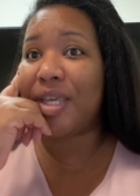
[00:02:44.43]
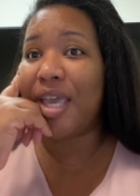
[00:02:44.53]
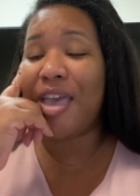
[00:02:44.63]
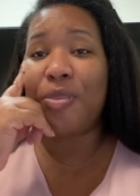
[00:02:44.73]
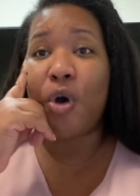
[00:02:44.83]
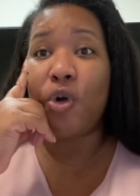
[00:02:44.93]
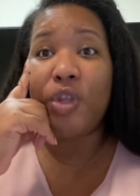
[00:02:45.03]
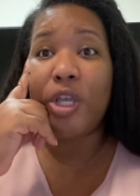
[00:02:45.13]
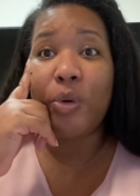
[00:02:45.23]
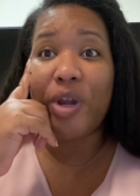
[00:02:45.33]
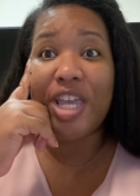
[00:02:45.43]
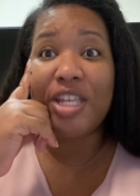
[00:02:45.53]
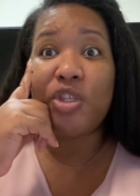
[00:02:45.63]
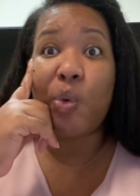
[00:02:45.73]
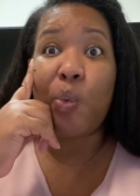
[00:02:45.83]
And the only
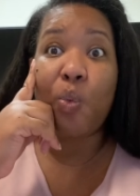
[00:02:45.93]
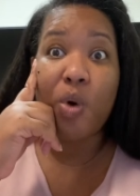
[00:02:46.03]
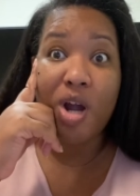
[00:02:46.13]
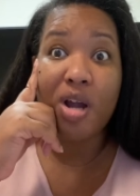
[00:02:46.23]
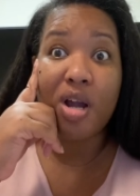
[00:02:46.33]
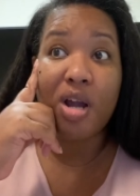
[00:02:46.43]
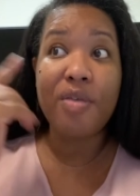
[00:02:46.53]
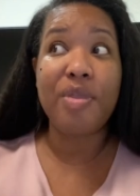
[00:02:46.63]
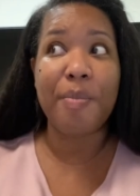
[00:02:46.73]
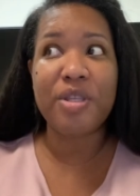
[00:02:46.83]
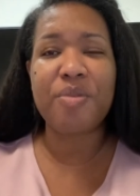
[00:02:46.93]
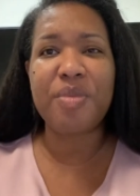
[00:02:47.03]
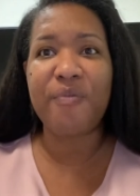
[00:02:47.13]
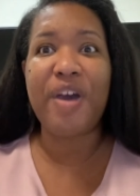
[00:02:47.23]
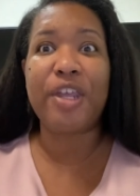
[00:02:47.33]
grades were the midterm, the
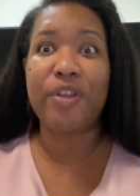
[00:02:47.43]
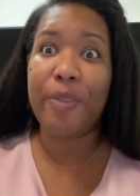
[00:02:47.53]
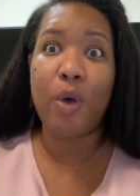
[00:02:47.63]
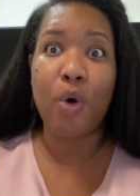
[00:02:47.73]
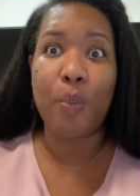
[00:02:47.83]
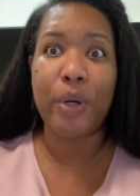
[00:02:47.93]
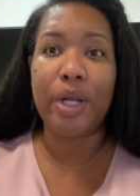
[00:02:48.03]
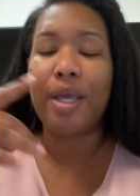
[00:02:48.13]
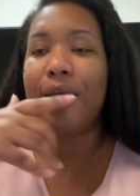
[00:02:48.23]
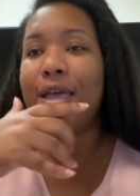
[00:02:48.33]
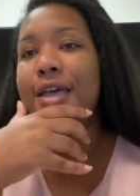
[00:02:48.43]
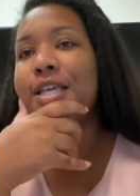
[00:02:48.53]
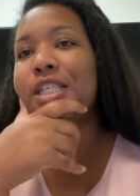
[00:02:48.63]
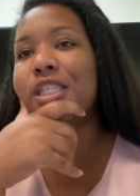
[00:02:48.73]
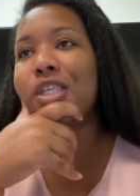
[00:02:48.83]
final, and the homework.
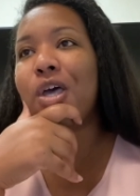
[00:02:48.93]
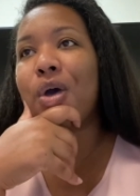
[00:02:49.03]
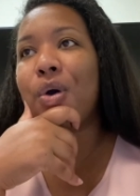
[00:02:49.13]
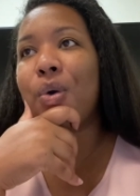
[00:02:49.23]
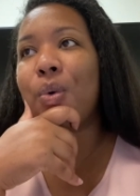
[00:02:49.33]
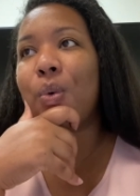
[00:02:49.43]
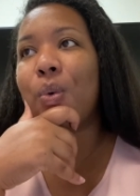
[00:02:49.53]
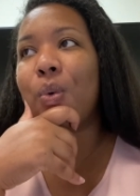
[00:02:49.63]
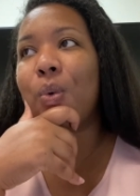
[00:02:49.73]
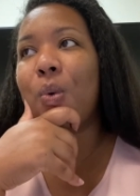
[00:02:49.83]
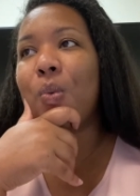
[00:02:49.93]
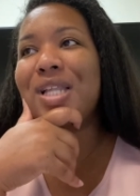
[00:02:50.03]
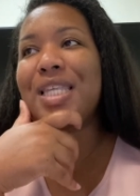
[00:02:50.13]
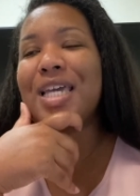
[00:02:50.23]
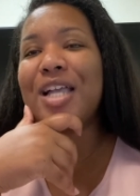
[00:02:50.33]
So
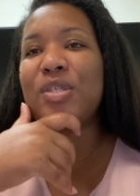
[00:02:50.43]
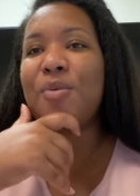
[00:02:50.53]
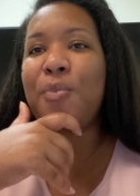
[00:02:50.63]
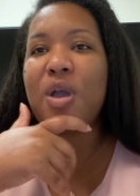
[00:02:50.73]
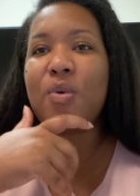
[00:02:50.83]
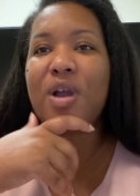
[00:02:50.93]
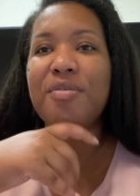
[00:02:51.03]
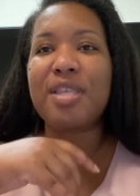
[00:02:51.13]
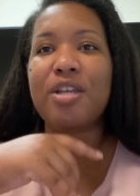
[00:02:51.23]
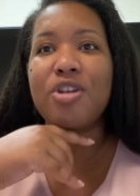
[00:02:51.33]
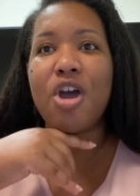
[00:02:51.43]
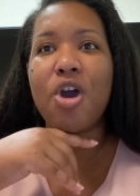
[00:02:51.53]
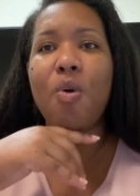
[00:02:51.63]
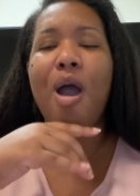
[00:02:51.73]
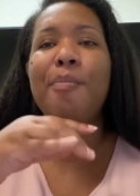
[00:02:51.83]
once I got to a point where I was like,
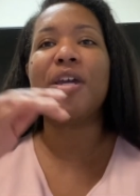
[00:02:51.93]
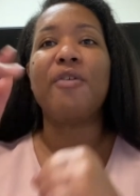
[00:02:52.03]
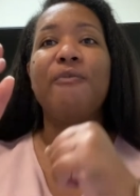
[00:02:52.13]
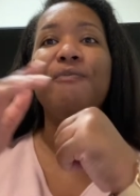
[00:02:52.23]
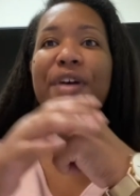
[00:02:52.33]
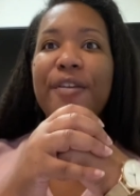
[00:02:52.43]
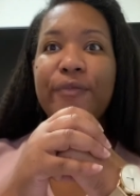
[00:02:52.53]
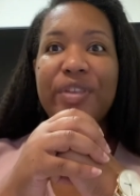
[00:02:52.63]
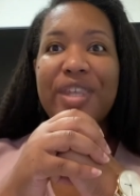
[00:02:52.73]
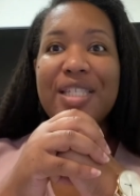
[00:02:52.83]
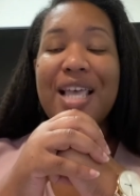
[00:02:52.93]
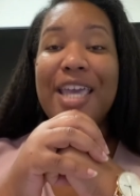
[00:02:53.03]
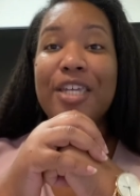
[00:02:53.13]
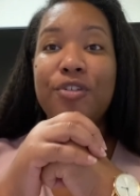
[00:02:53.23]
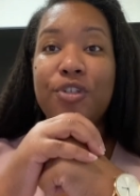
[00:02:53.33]
no, I'm gonna fight for this. I
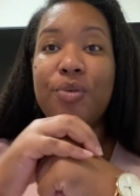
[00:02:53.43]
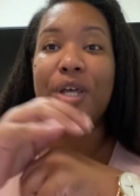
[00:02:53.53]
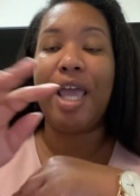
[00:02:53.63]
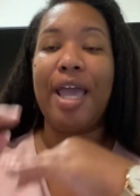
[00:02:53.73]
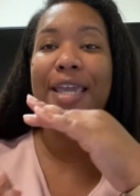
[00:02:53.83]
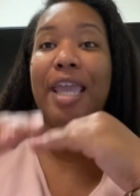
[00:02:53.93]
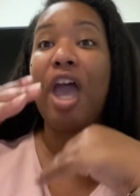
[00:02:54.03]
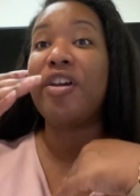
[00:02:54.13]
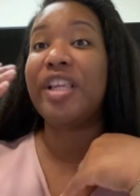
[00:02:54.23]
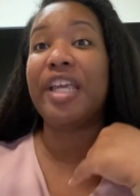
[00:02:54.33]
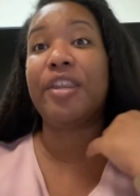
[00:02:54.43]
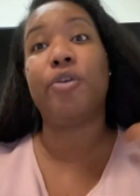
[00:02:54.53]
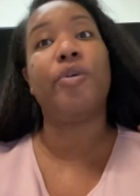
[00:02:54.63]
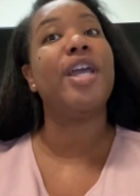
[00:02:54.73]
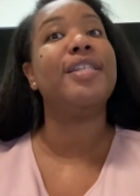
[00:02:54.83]
can do it. I calculated the
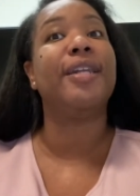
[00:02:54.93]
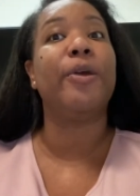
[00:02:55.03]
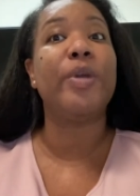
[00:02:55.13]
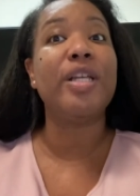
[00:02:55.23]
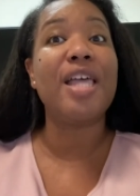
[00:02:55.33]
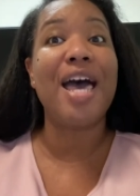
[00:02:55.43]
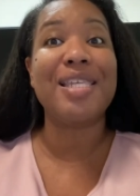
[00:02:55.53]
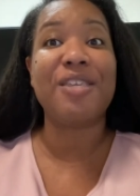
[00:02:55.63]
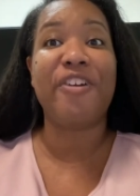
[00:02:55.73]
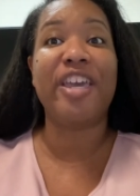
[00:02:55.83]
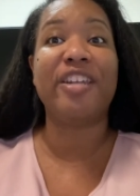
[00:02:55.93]
grades and I realized if I